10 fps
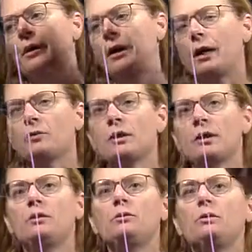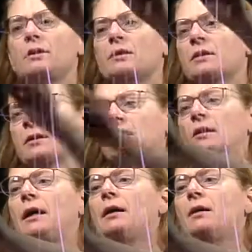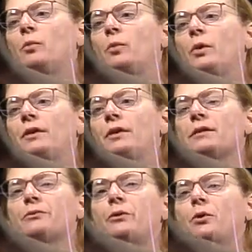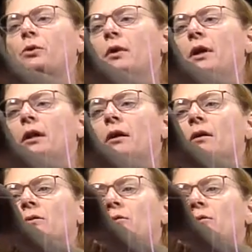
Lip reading: How's it going to do this? It's going to line up with this focal right here.